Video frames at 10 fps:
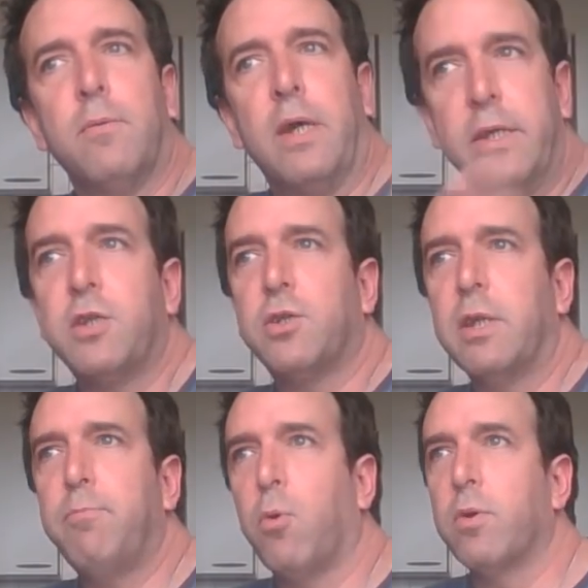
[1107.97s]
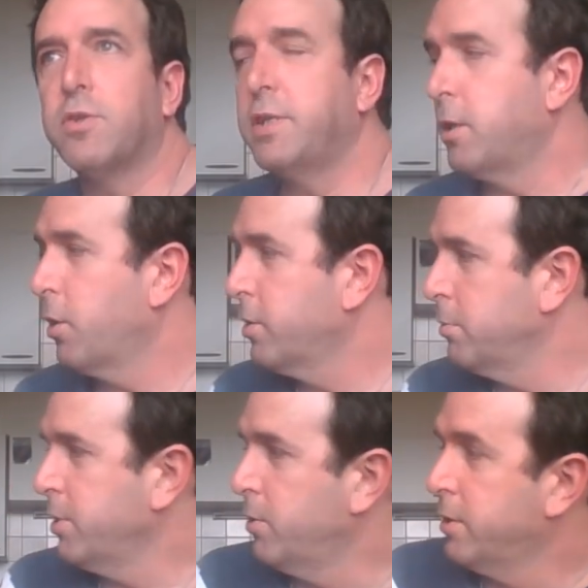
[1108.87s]
Initially, Boris said herd
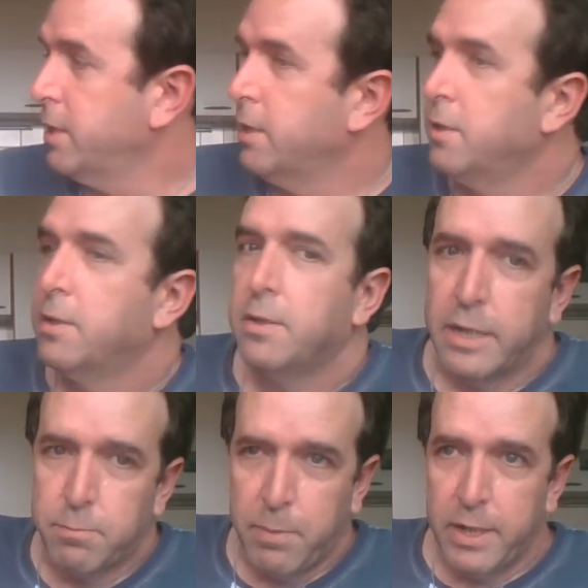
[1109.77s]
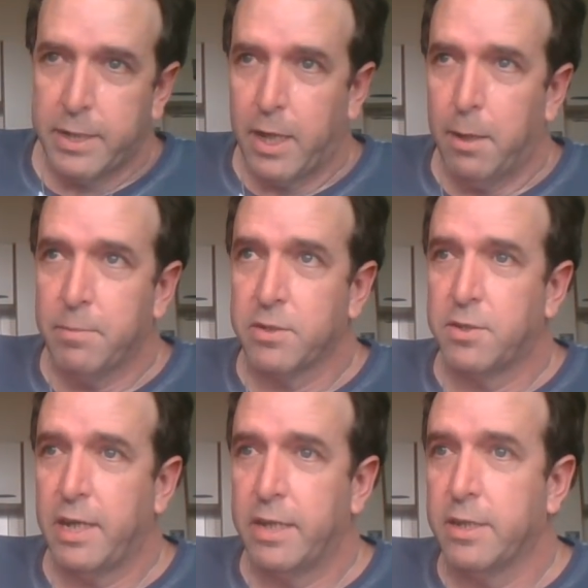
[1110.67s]
immunity. His buddy Cummings
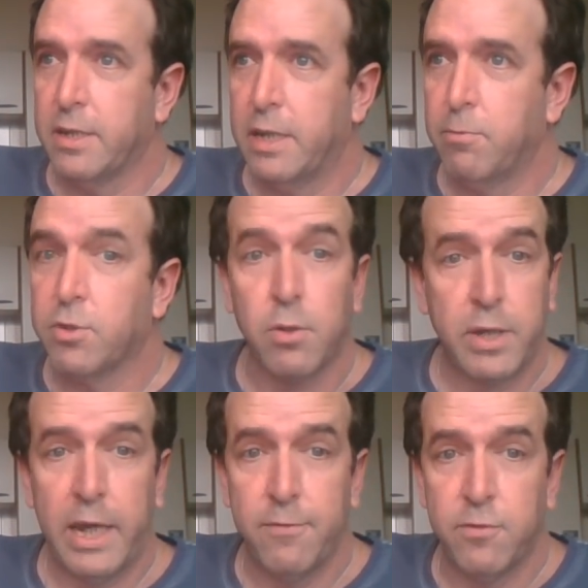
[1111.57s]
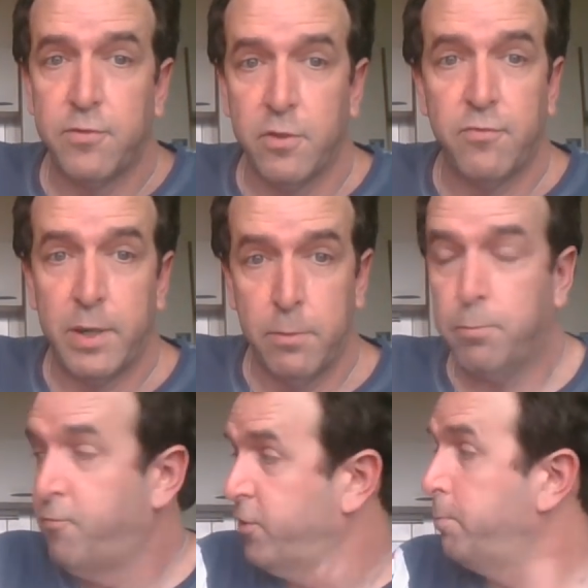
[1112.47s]
said that he was okay if a
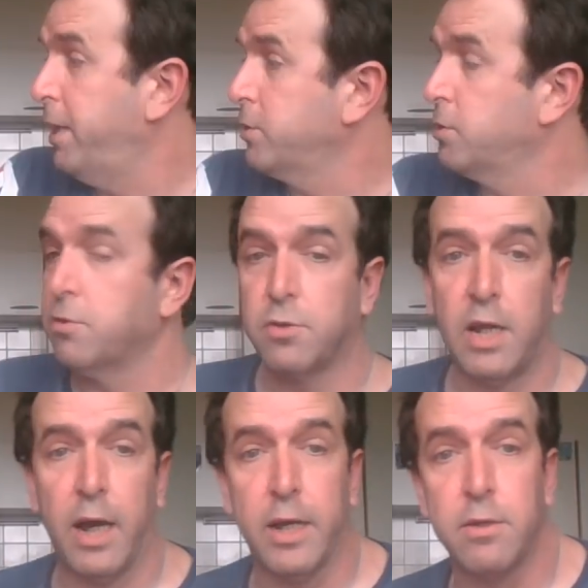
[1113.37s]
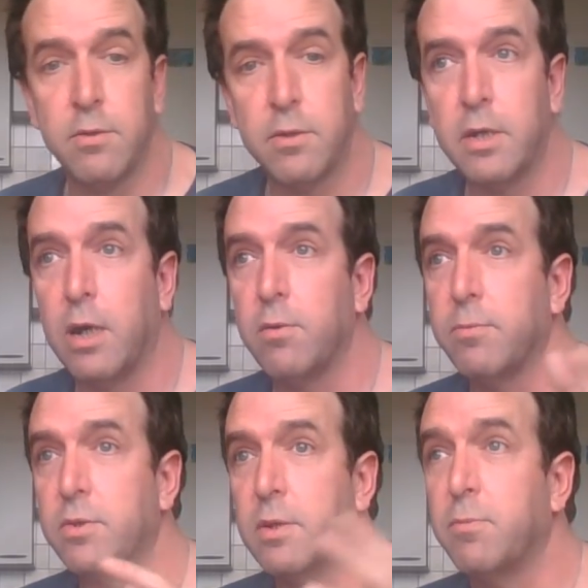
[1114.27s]
few pensioners died. You know,
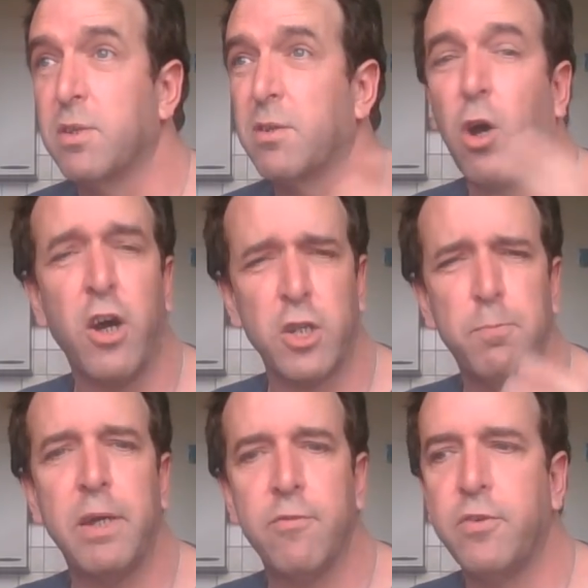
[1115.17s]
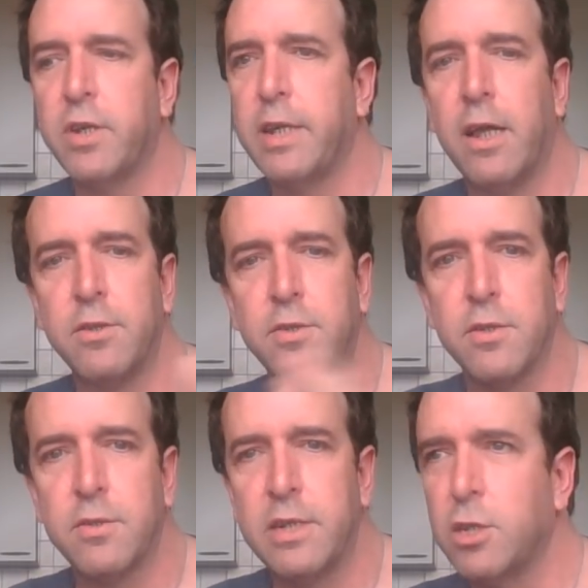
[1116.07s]
it was a cost-benefit
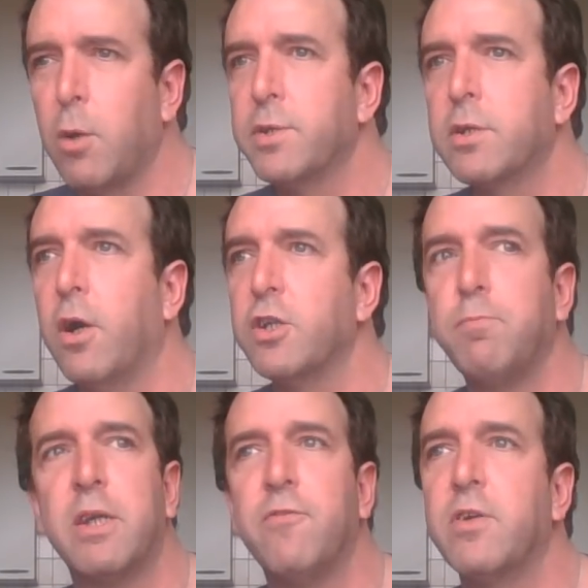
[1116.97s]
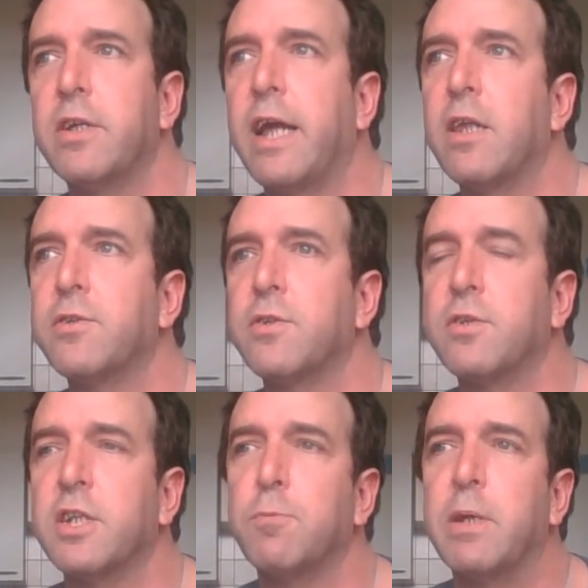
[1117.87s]
analysis. It's always a cost-benefit analysis
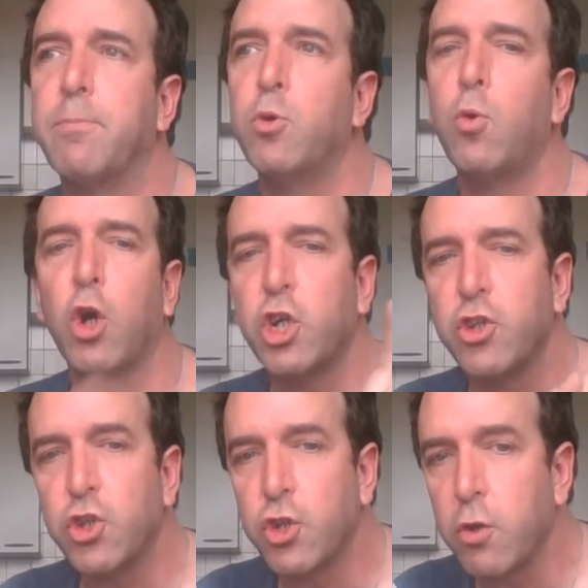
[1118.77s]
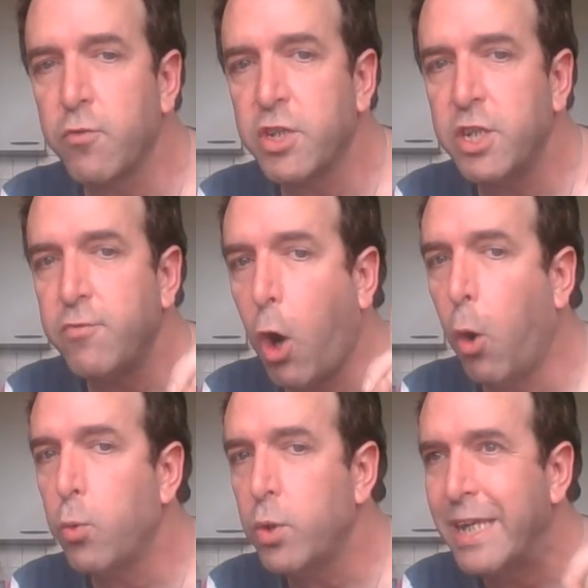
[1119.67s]
to these people who are conservative
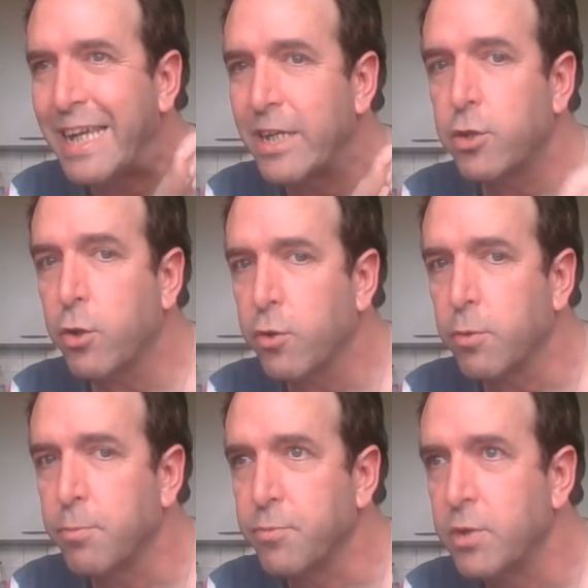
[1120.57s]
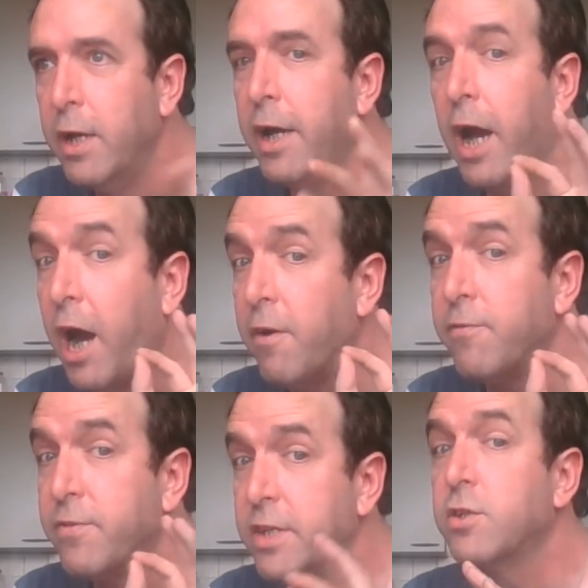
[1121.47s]
only in terms
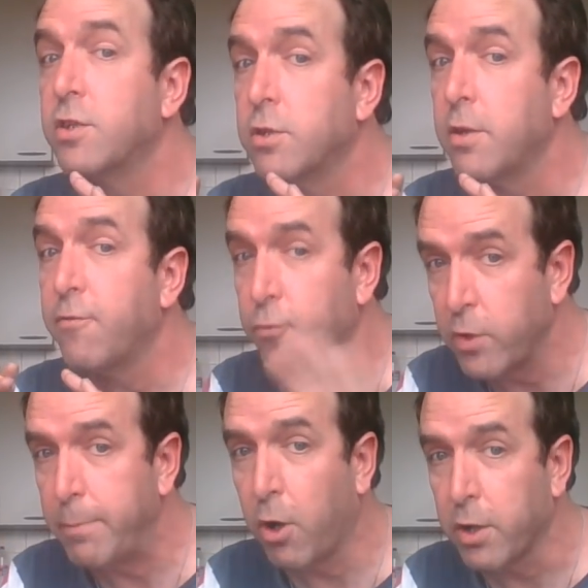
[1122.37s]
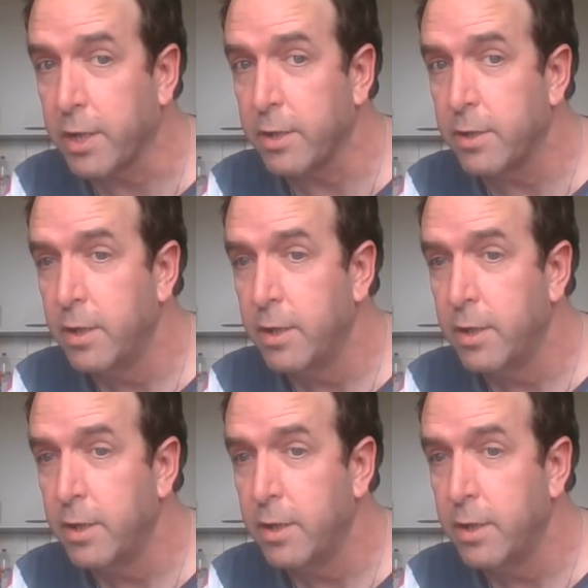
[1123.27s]
of this free market.